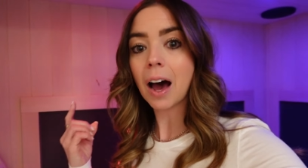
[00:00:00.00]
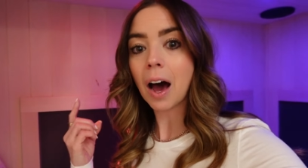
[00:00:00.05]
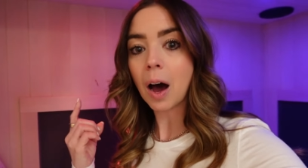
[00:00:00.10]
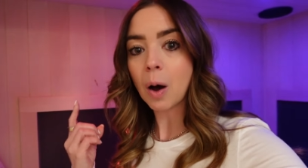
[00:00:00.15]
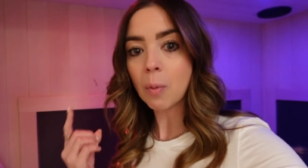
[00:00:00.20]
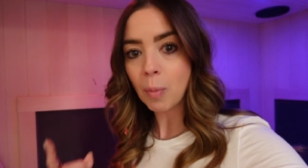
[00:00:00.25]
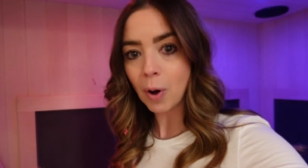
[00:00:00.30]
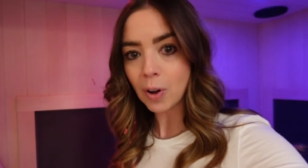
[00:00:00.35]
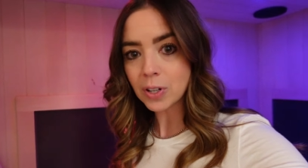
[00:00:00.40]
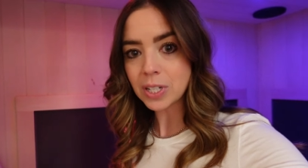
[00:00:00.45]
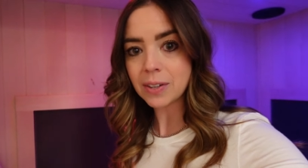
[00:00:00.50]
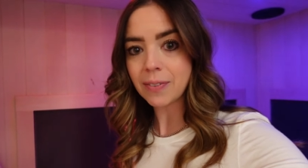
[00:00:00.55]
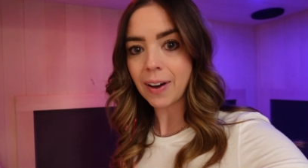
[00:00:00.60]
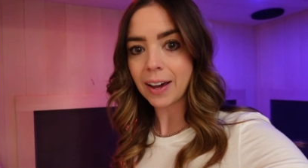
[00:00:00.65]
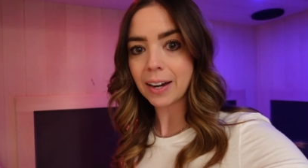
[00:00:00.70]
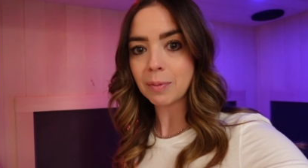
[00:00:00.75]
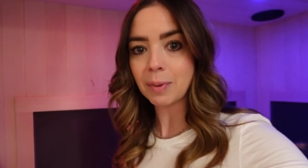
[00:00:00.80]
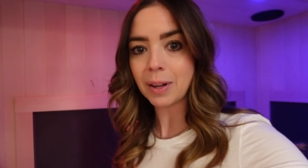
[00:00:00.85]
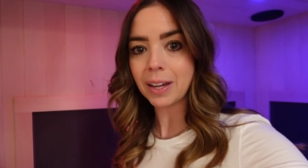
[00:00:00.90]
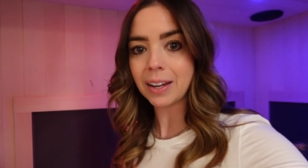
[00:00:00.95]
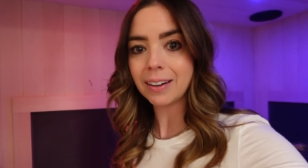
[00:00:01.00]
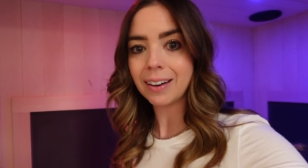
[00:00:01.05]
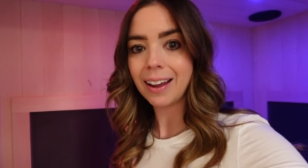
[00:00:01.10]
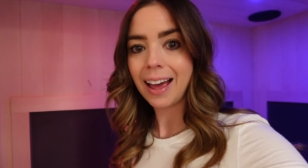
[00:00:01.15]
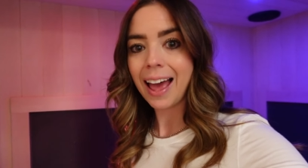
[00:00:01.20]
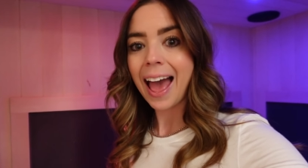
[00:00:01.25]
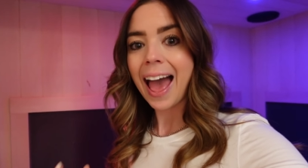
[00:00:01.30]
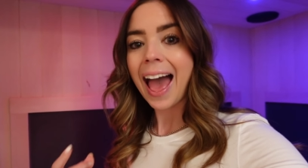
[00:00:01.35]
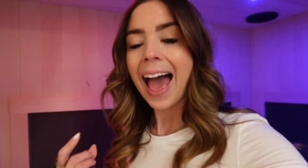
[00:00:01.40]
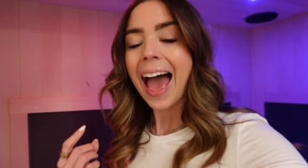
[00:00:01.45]
a multivitamin
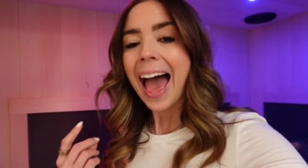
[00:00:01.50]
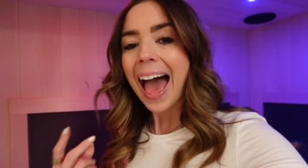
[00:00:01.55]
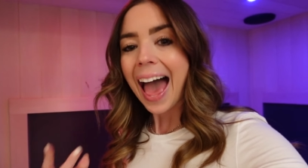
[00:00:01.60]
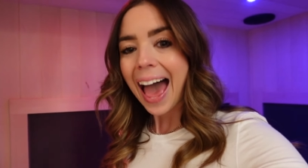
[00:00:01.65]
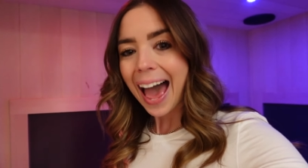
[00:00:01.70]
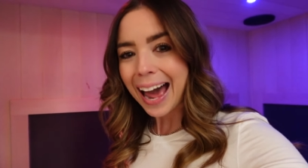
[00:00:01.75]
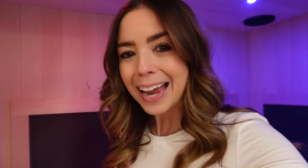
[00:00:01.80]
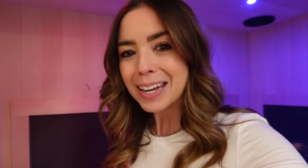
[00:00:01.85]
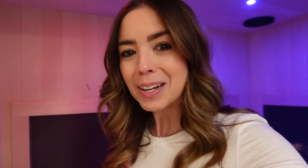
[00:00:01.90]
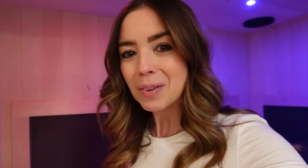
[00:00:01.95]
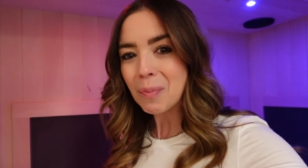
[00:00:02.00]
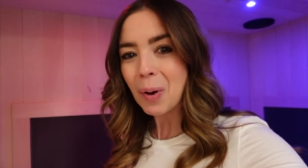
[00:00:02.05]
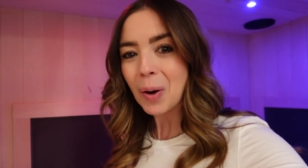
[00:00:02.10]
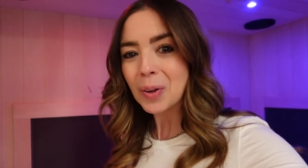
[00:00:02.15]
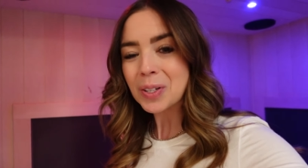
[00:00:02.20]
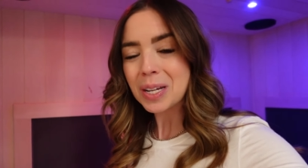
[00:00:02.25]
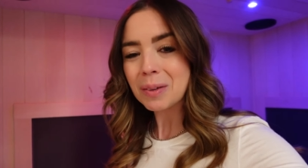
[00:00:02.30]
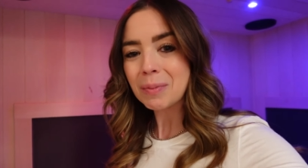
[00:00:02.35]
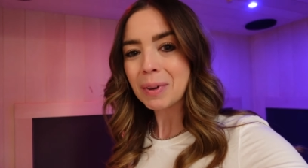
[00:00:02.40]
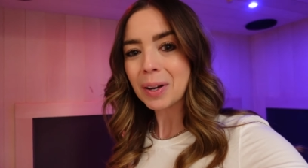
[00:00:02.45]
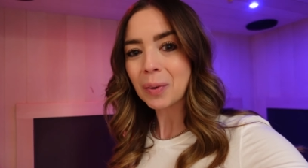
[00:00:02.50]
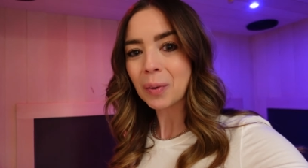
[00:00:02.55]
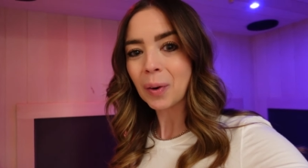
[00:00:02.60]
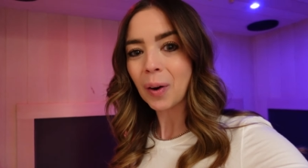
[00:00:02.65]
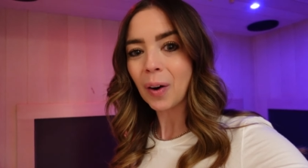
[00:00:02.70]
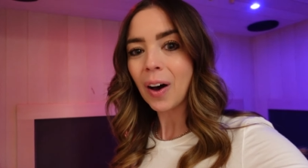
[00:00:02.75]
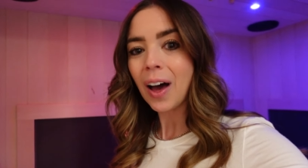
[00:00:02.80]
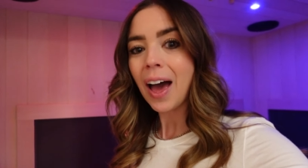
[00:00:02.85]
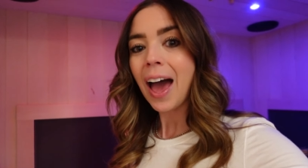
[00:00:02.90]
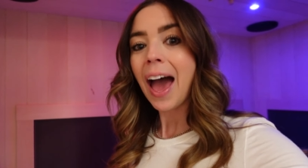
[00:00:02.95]
and a
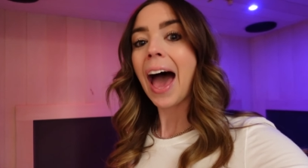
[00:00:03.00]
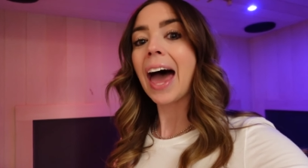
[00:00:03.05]
multi-mineral.